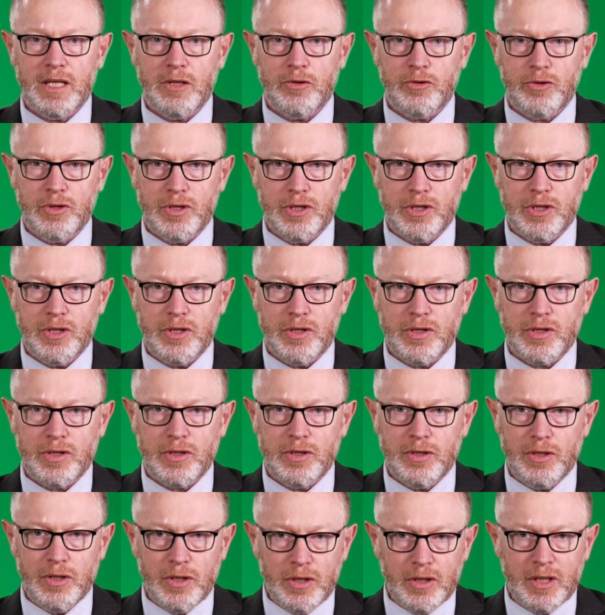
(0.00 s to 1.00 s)

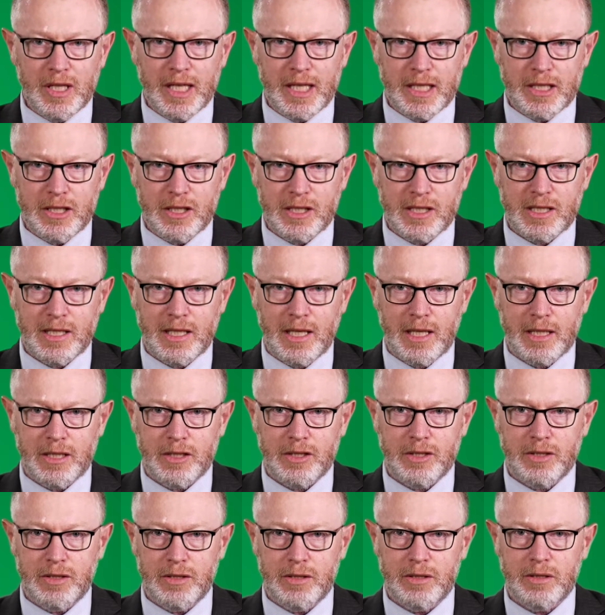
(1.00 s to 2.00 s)
introduced new
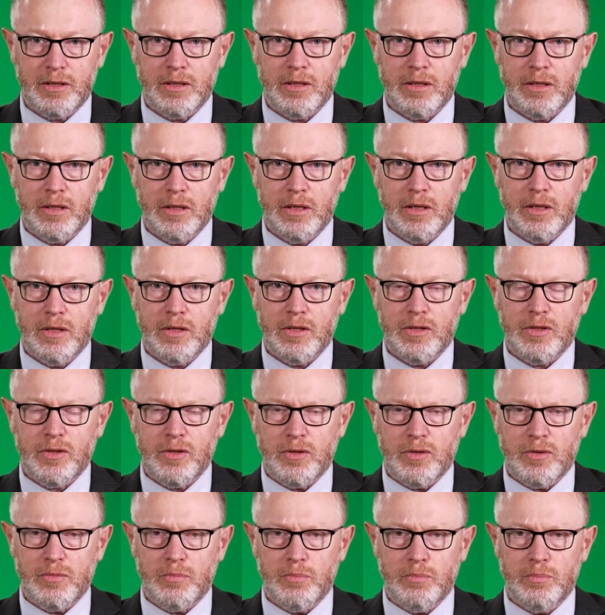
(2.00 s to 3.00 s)
legislation
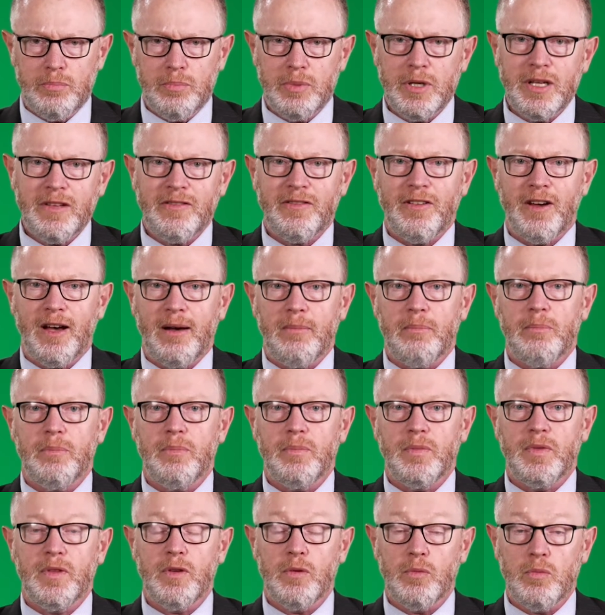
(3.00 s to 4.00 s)
to beef up
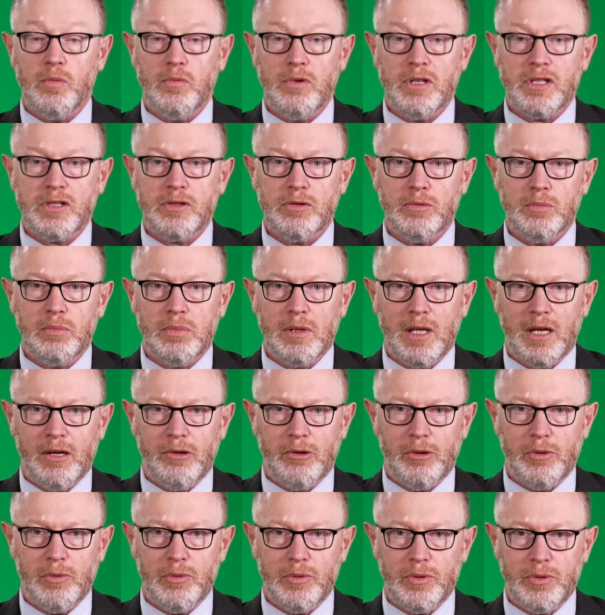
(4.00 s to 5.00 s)
the
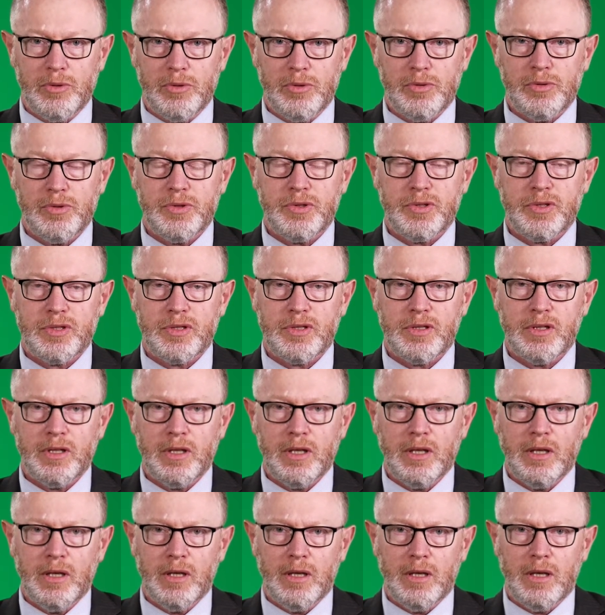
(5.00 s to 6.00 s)
whistleblower rules
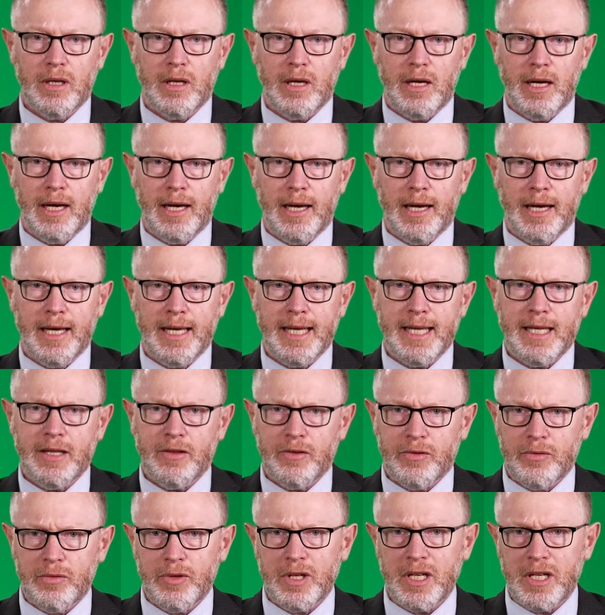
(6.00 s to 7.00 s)

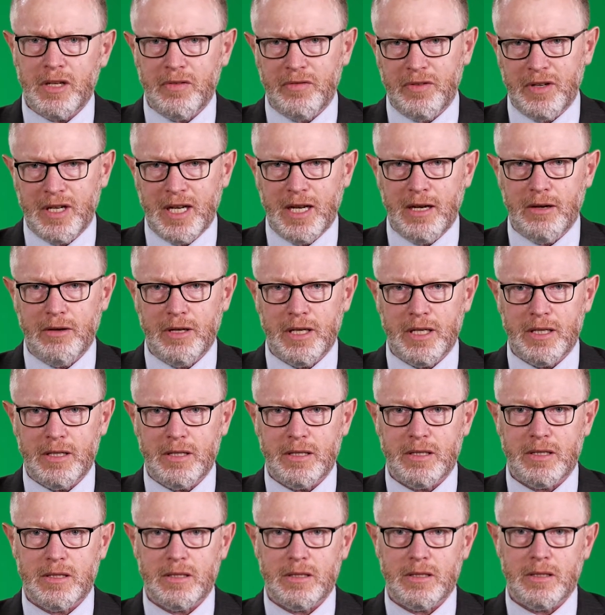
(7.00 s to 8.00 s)
in three different
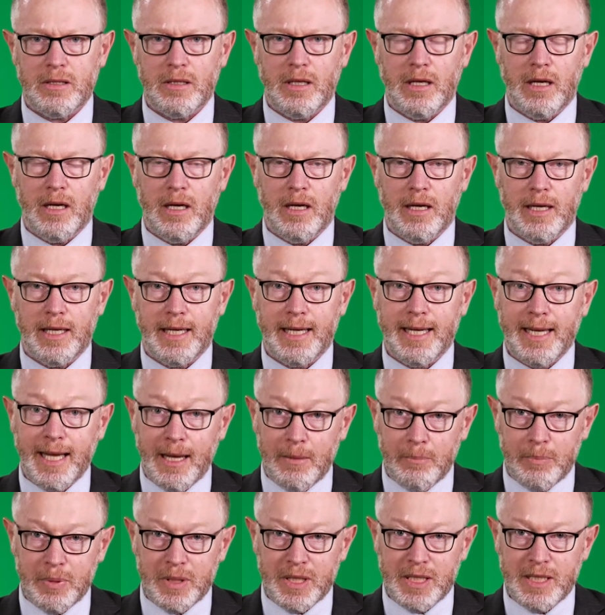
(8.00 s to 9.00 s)
areas:
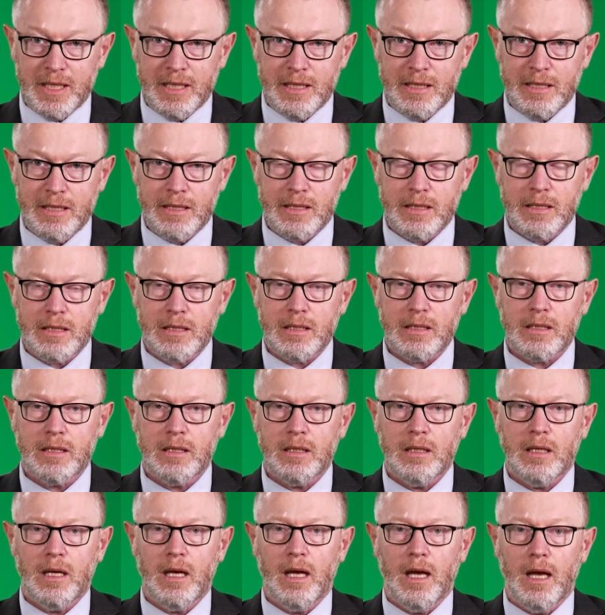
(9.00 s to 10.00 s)
companies,
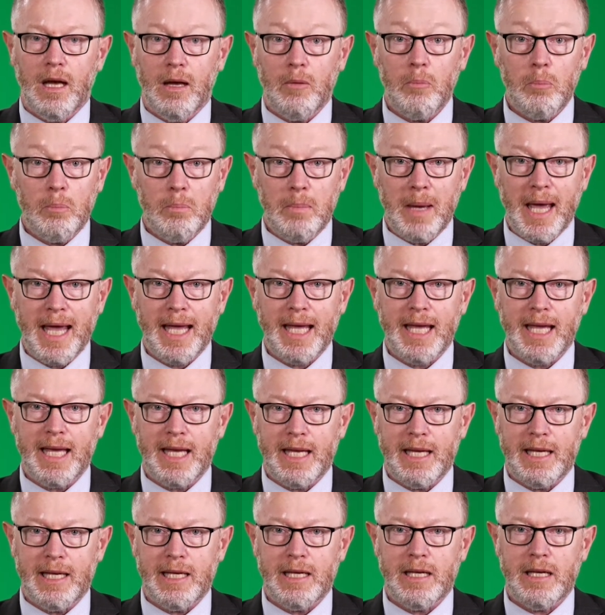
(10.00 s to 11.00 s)

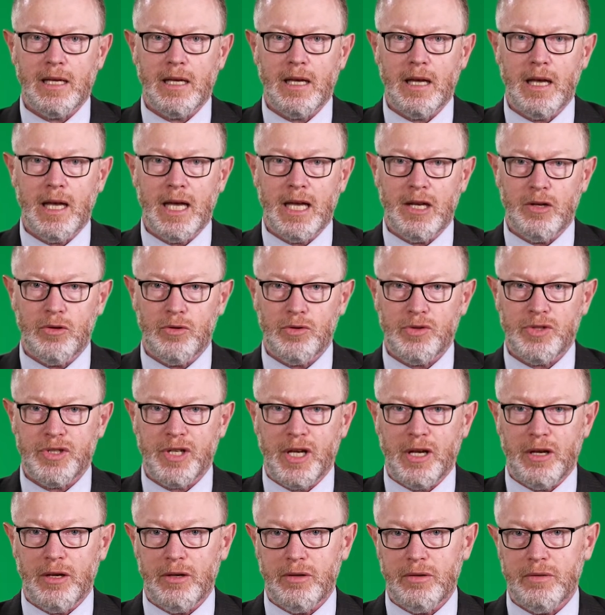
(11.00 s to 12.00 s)
banking, and
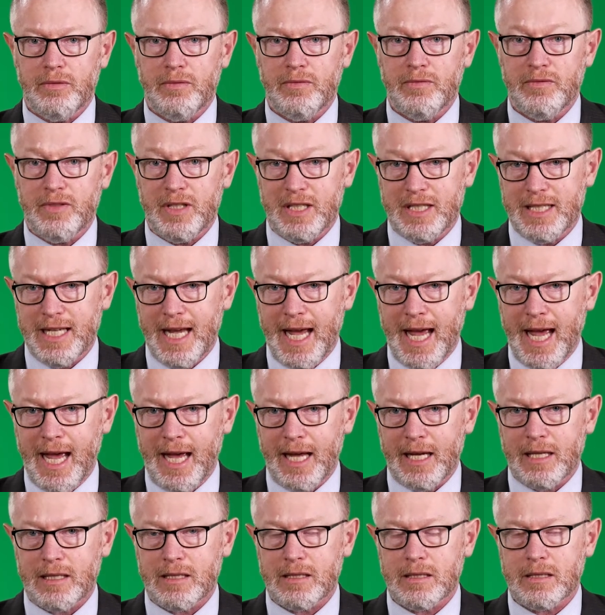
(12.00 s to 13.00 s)
also for
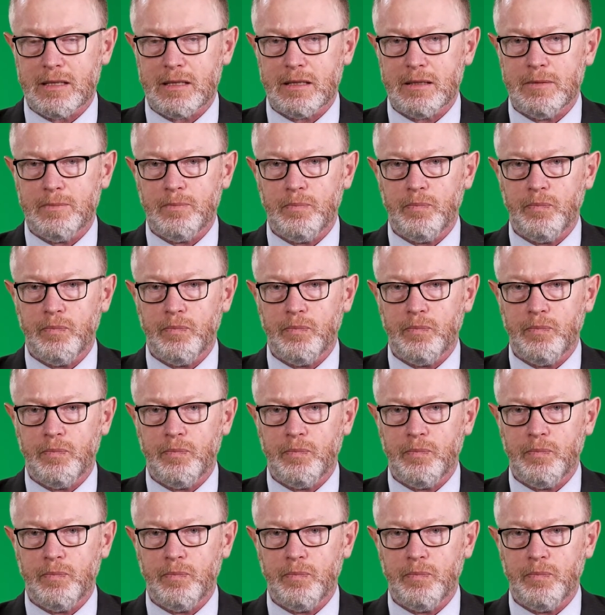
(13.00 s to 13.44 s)
tax.